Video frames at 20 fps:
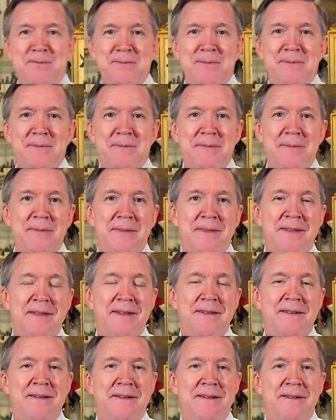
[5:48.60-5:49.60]

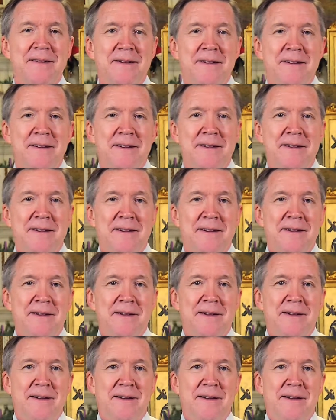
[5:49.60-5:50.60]

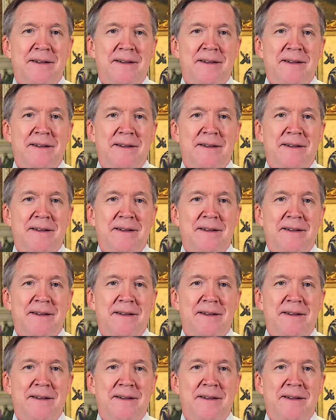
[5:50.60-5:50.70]
No one is speaking in this clip.